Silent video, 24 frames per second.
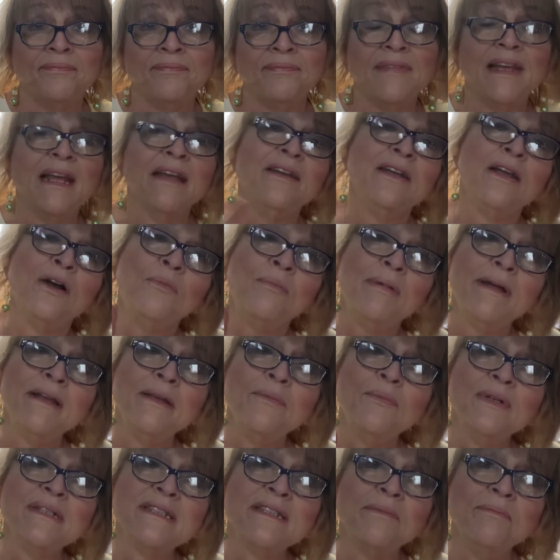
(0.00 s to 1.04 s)
Now, nobody
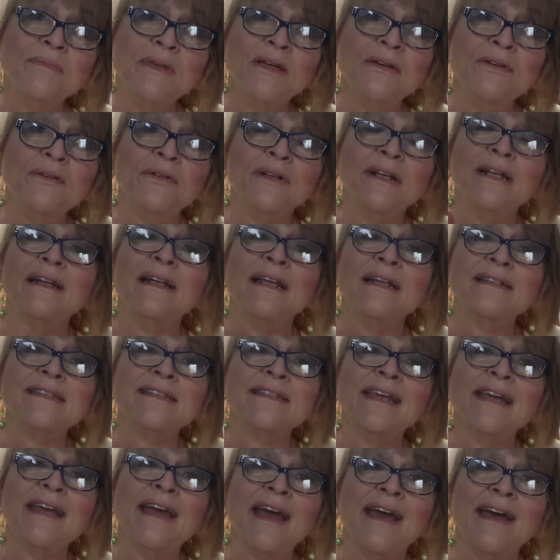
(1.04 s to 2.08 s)
was immune unless
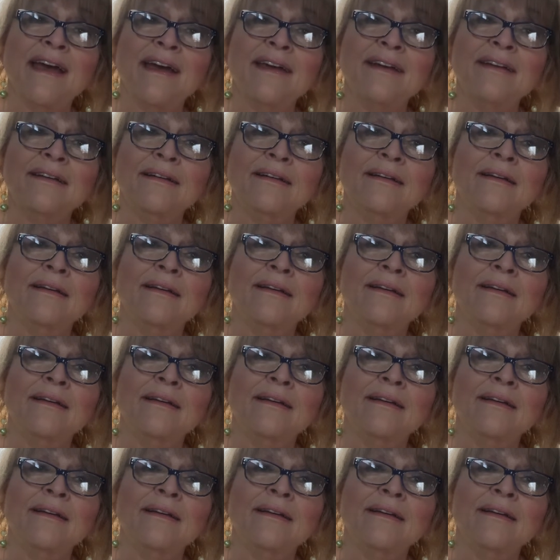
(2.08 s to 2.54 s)
they had